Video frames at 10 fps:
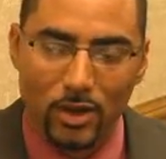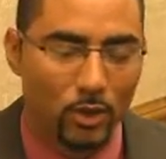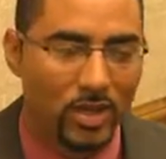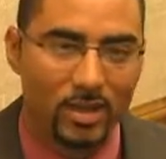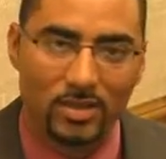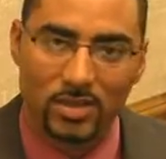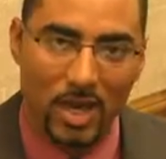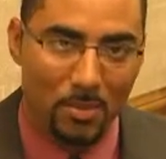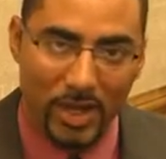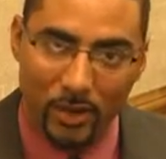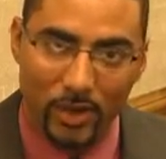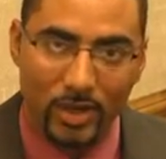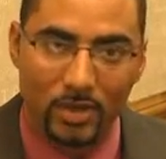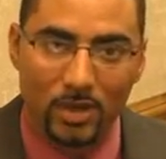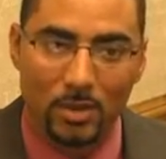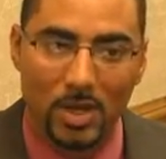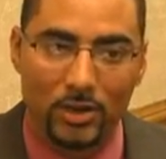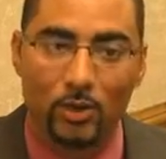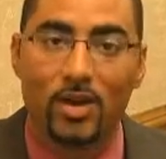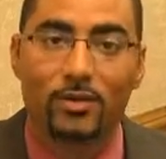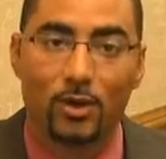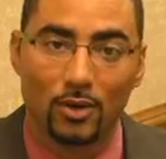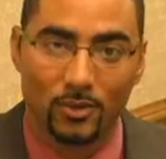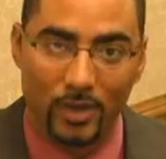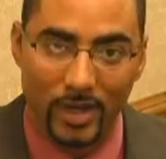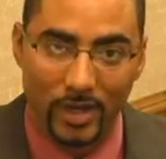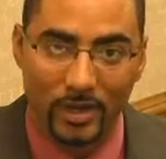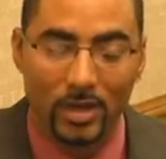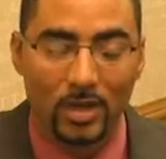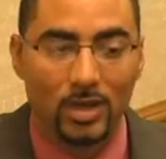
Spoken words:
No kids, not married. I do have a girlfriend.